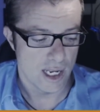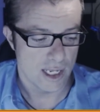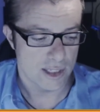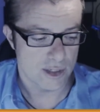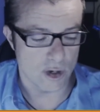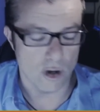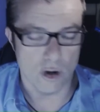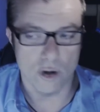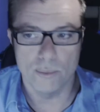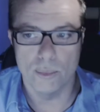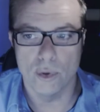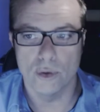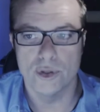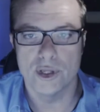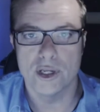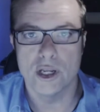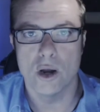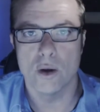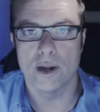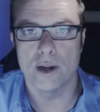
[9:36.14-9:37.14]
It's called
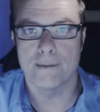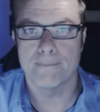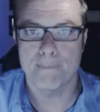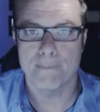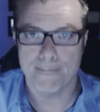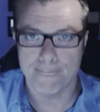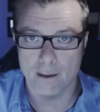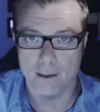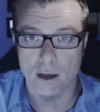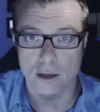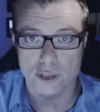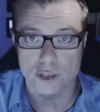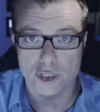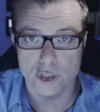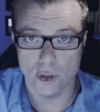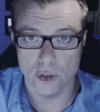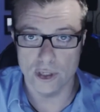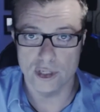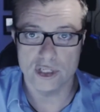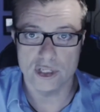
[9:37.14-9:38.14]
Boldly Going. I'll
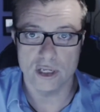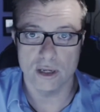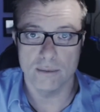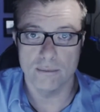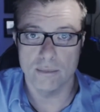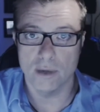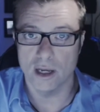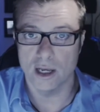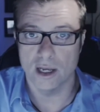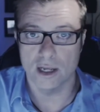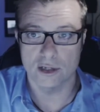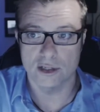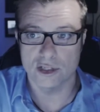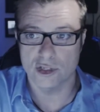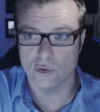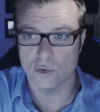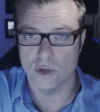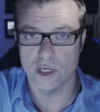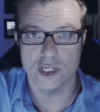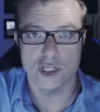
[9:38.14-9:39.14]
show you some
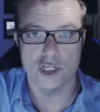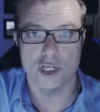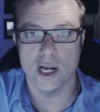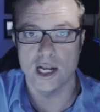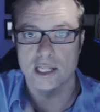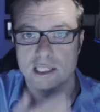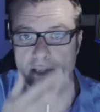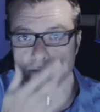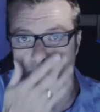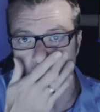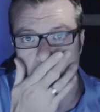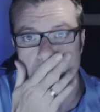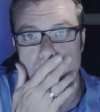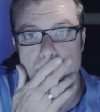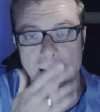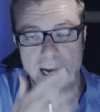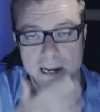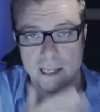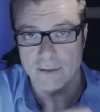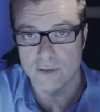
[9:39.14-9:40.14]
screenshots of it,
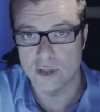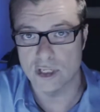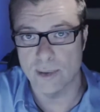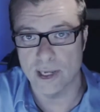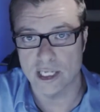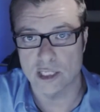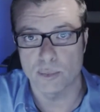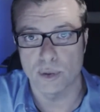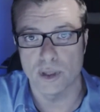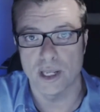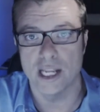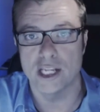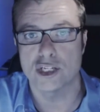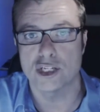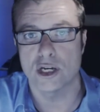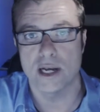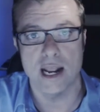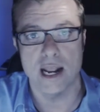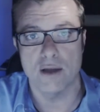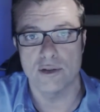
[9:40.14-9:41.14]
and I'll give you some
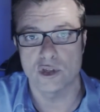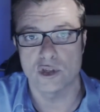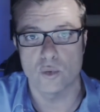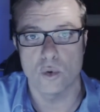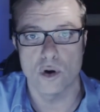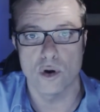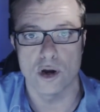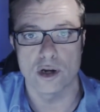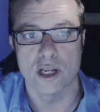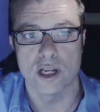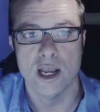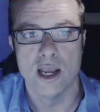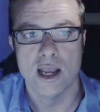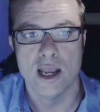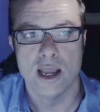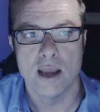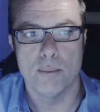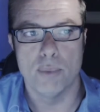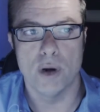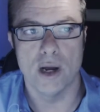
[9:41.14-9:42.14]
explanation on how this worked.
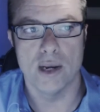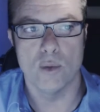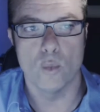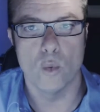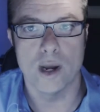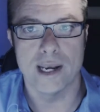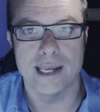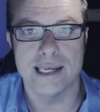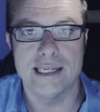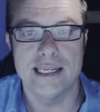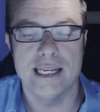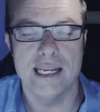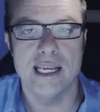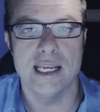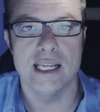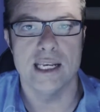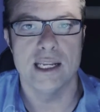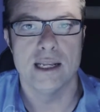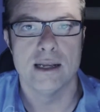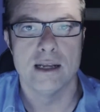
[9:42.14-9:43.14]
But what it
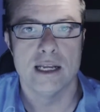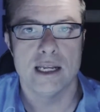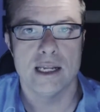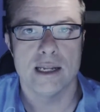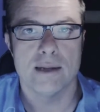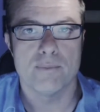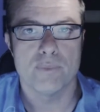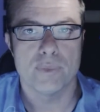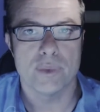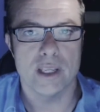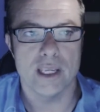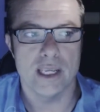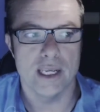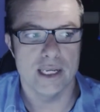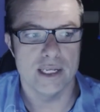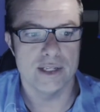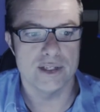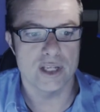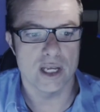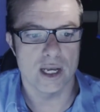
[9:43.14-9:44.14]
did
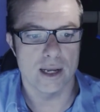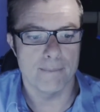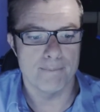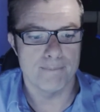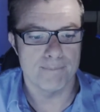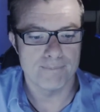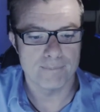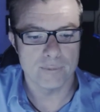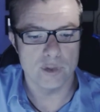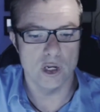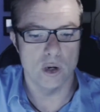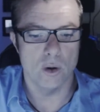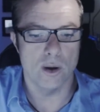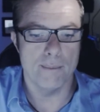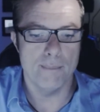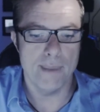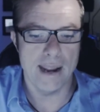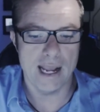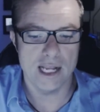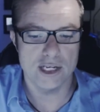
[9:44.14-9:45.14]
is,
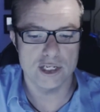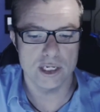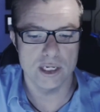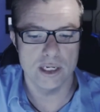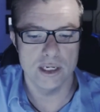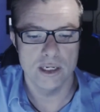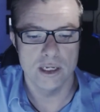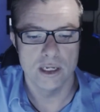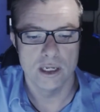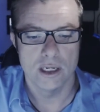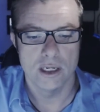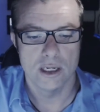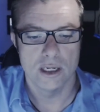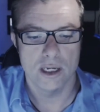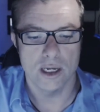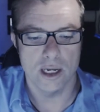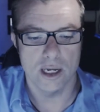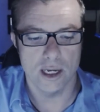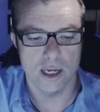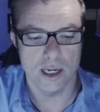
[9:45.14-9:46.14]
imagine
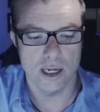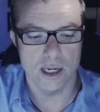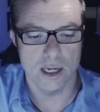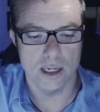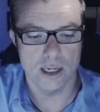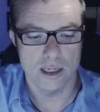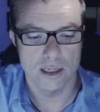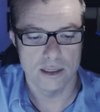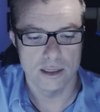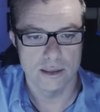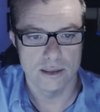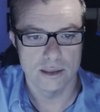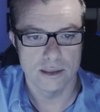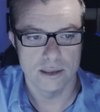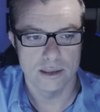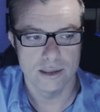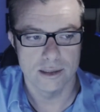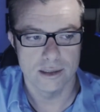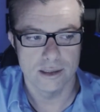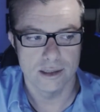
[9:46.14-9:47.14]

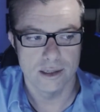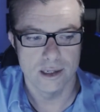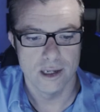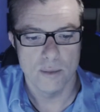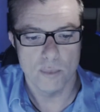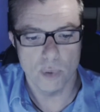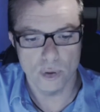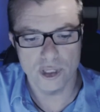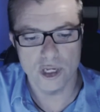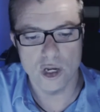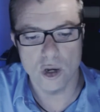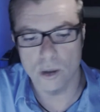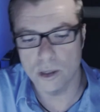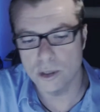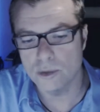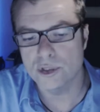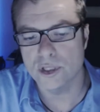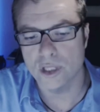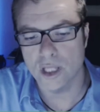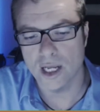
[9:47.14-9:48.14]
Boldly Going
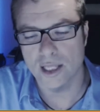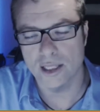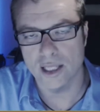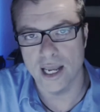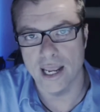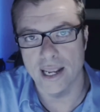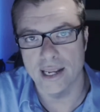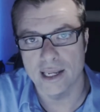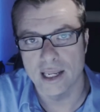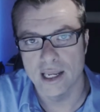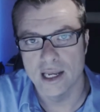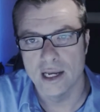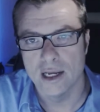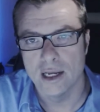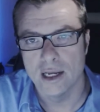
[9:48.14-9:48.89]
was a lot like